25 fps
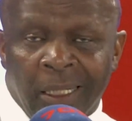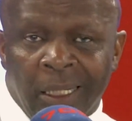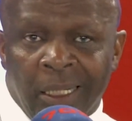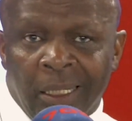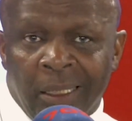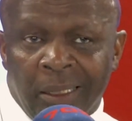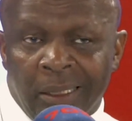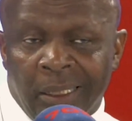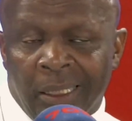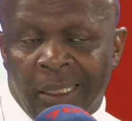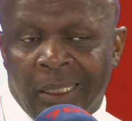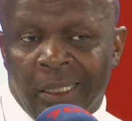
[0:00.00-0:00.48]

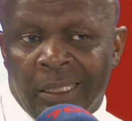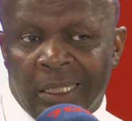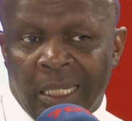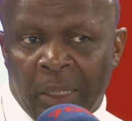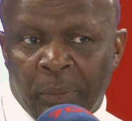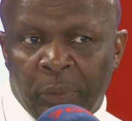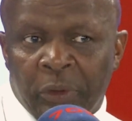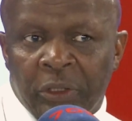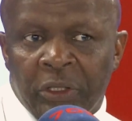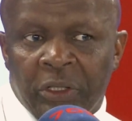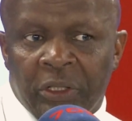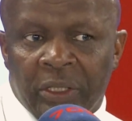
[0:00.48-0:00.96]
and they're
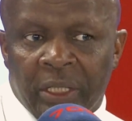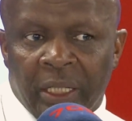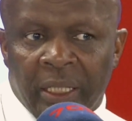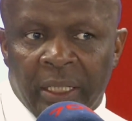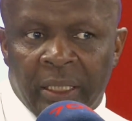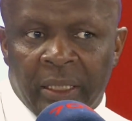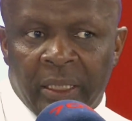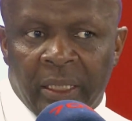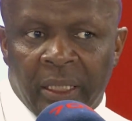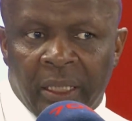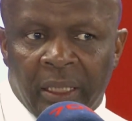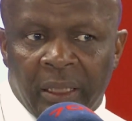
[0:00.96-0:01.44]

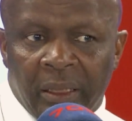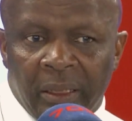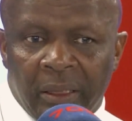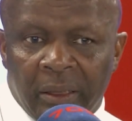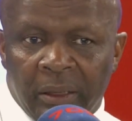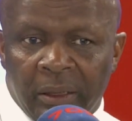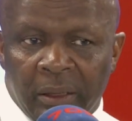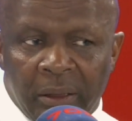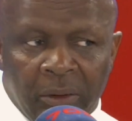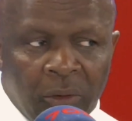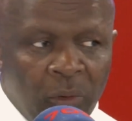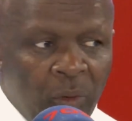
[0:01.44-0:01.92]

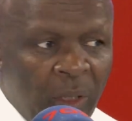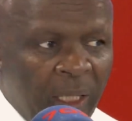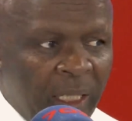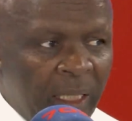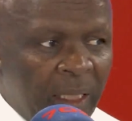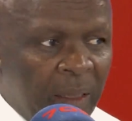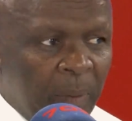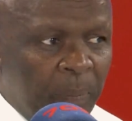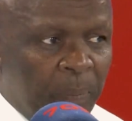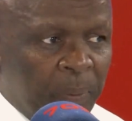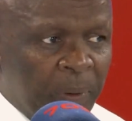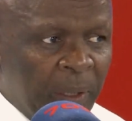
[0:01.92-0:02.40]
demonstrating
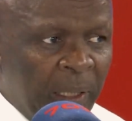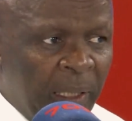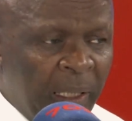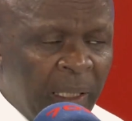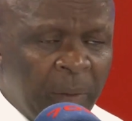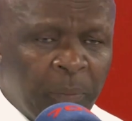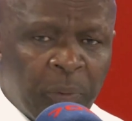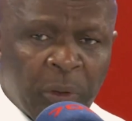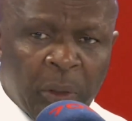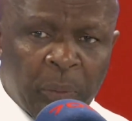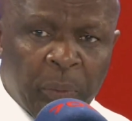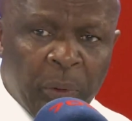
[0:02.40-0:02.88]
quite
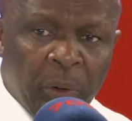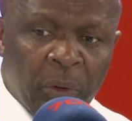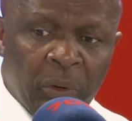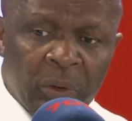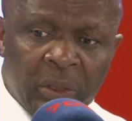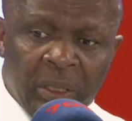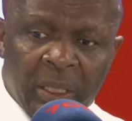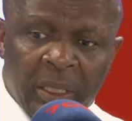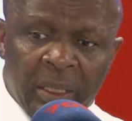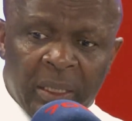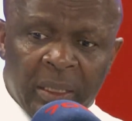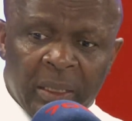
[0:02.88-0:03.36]
brilliant
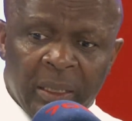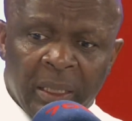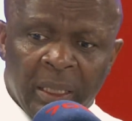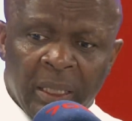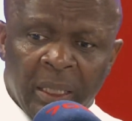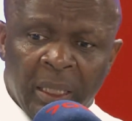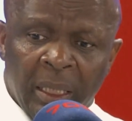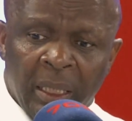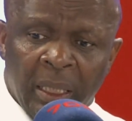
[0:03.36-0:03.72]
proposals.